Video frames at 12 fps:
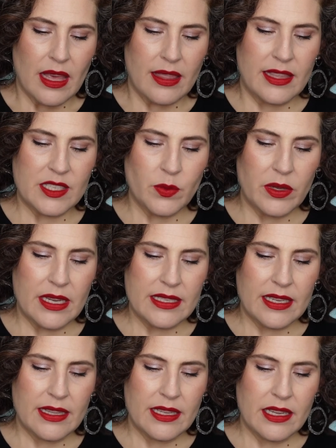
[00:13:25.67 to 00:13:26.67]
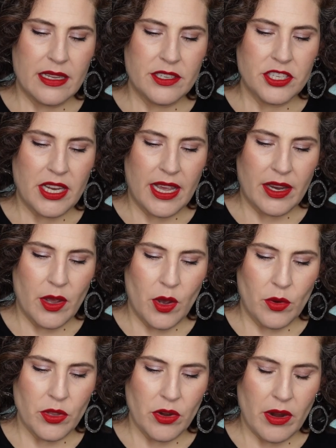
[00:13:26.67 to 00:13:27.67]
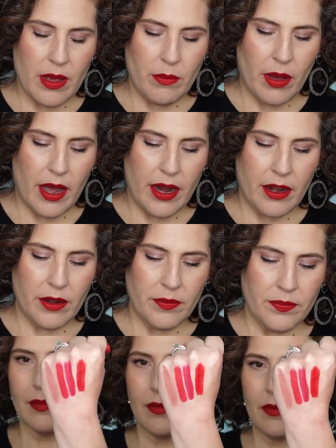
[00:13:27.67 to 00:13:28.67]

This one is in the shade Own Your Empire.